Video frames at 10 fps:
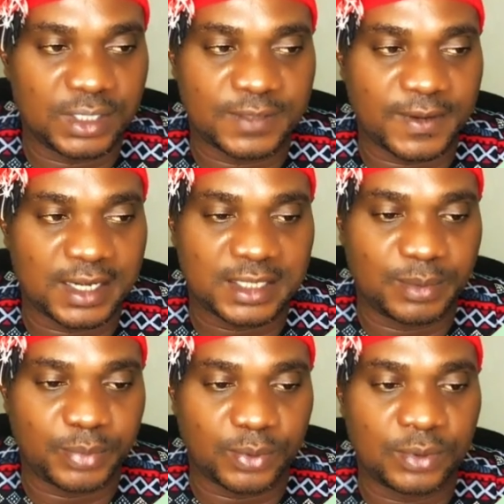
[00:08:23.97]
It's very
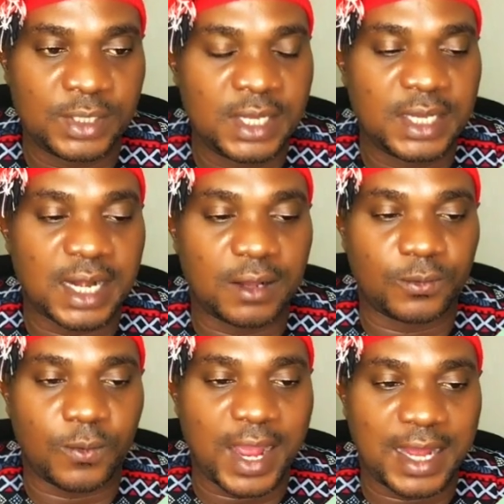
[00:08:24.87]
simple. Now,
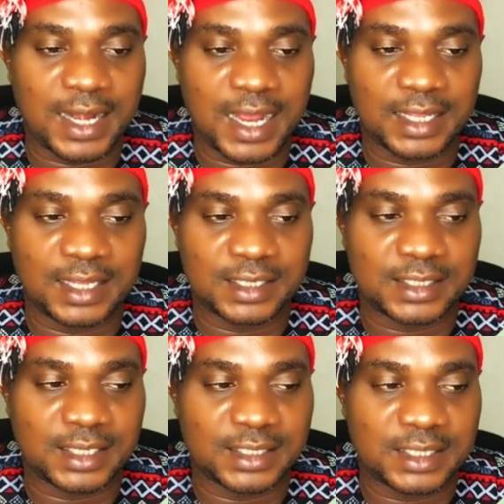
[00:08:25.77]
why I like
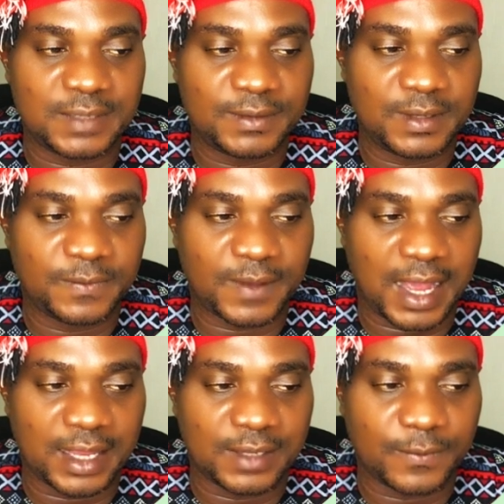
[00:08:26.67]
this is even if
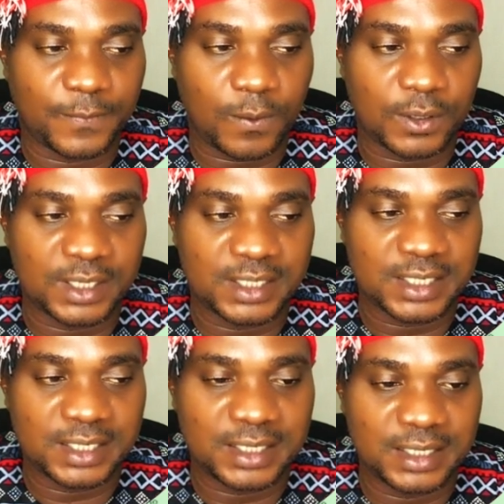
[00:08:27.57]
I forward
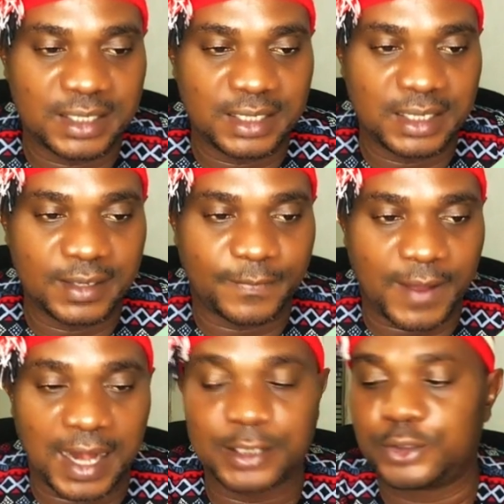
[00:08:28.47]
this
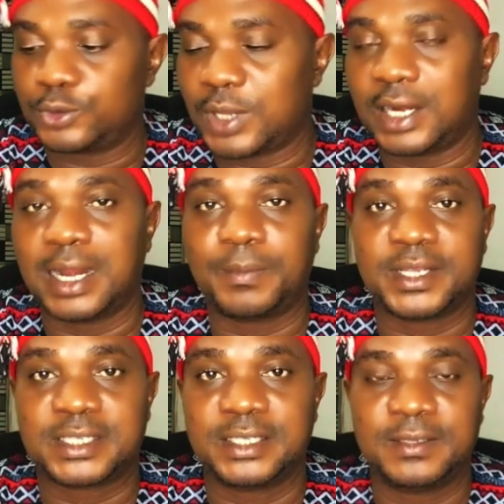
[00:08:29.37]
file to another
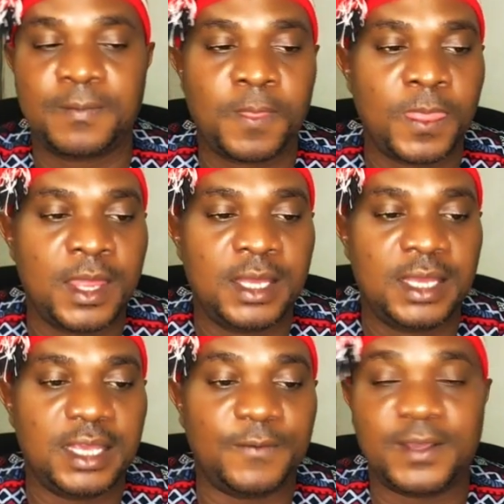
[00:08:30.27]
person,
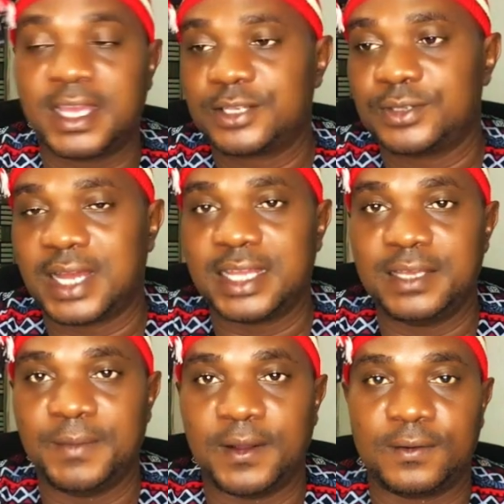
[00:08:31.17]
if it gets to that
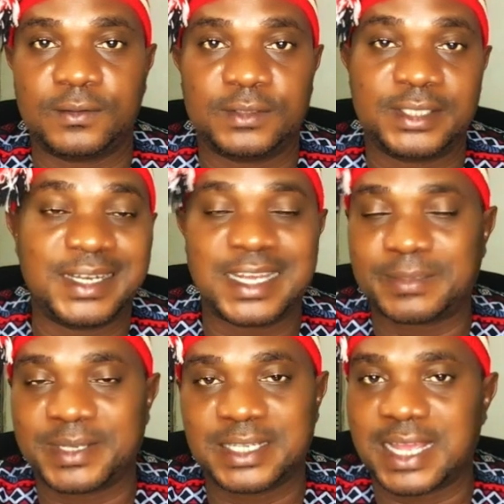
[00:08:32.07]
email, the
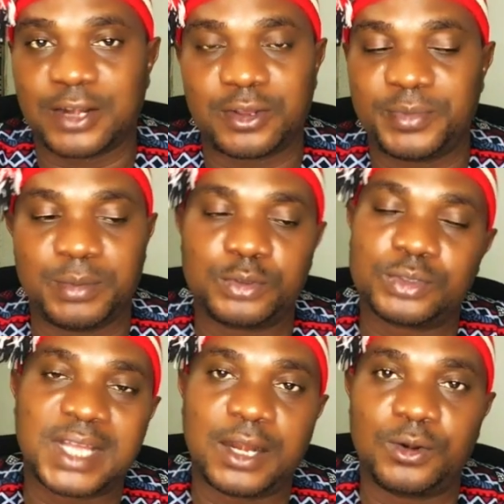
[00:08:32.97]
next person cannot be able
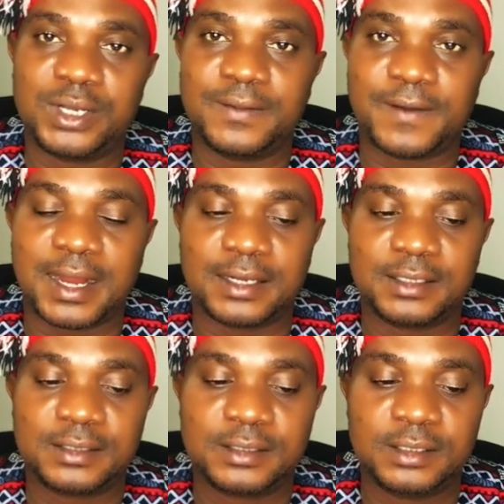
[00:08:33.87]
to download the file.